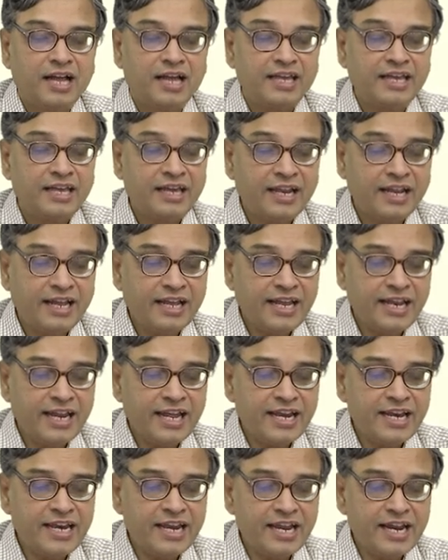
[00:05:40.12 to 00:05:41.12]
Here again
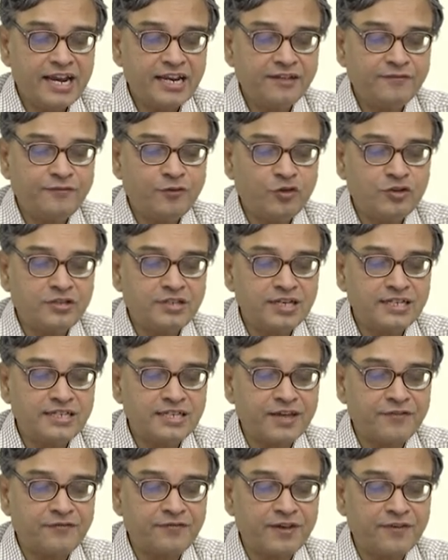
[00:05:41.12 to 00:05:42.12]
I indicate the force as
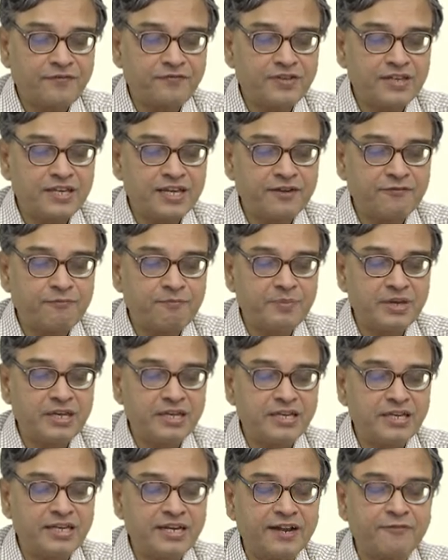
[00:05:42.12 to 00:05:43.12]
F, F, E, F, B,
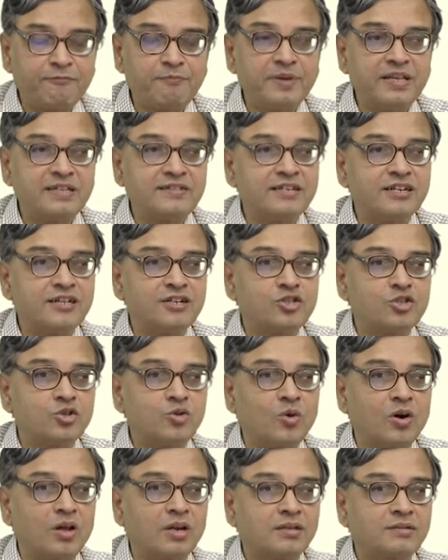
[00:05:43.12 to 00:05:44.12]
E, F, B, C and so
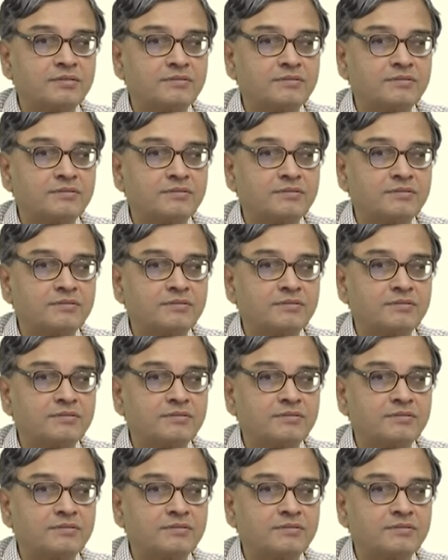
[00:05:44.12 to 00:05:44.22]
on.